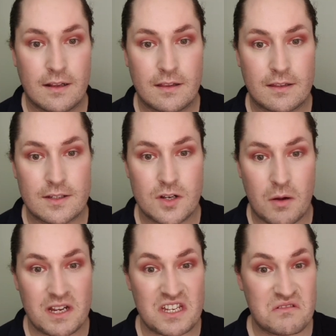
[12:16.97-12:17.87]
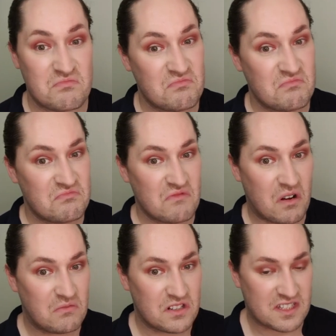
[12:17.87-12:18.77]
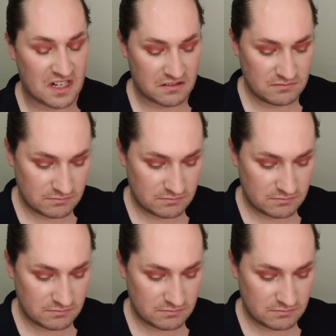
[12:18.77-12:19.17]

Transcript: the top is almost done,